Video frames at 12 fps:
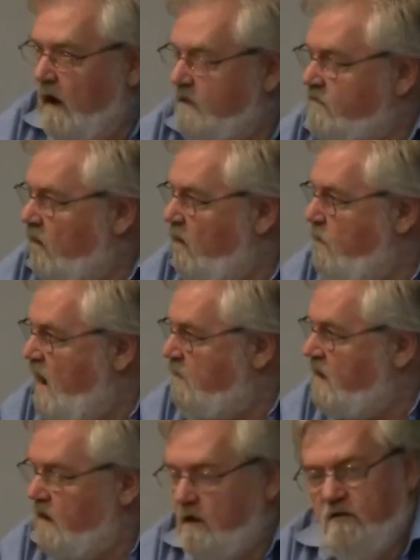So
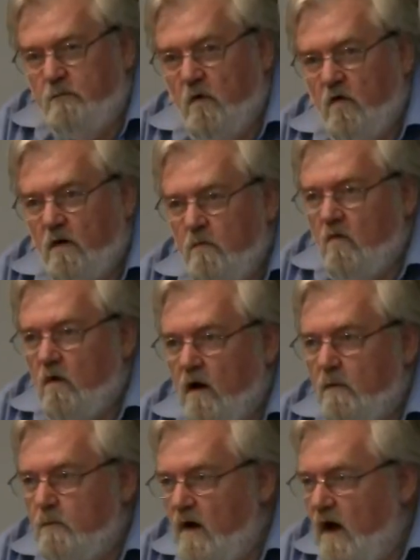Obama is more and more
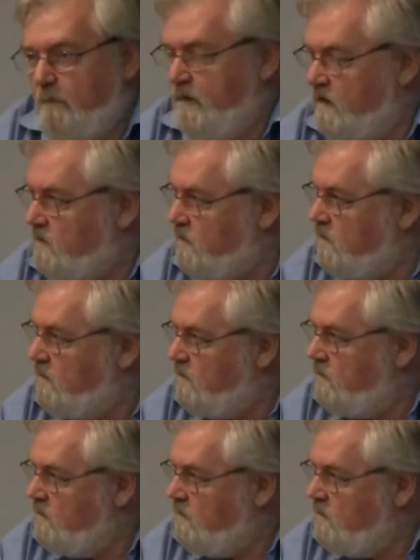unpopular